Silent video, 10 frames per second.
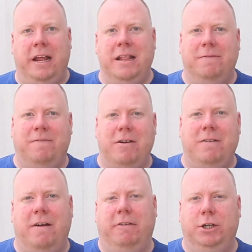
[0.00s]
in the
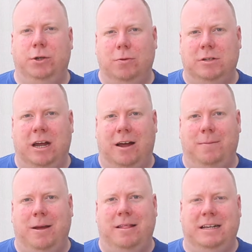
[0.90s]
very very short
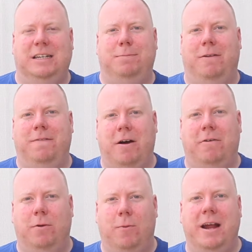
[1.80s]
term, this is by
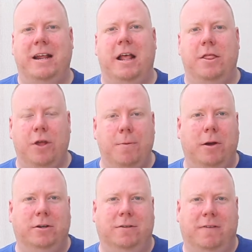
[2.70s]
far and away the
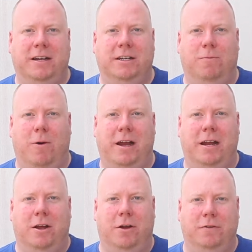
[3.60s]
most effective
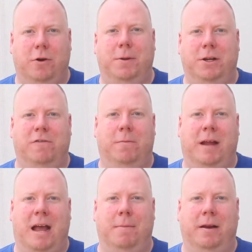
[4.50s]
way of stopping you from
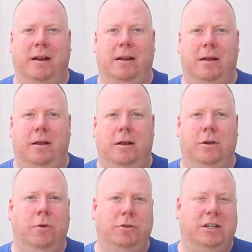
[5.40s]
gambling.
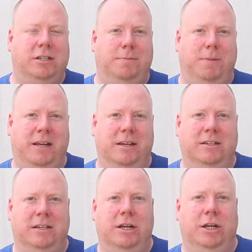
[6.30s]
Not just
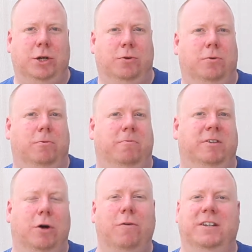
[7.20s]
because your
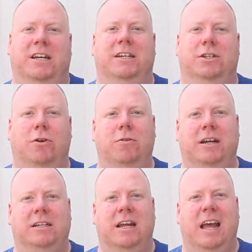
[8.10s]
resolve is at its
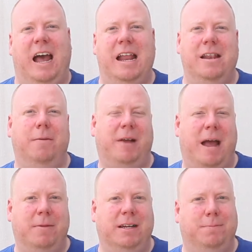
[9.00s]
strongest and that
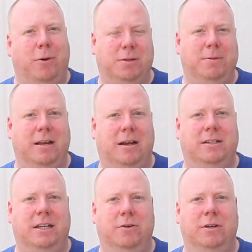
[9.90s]
gambling is possibly the
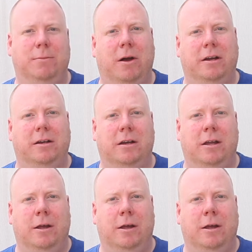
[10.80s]
last thing on your mind,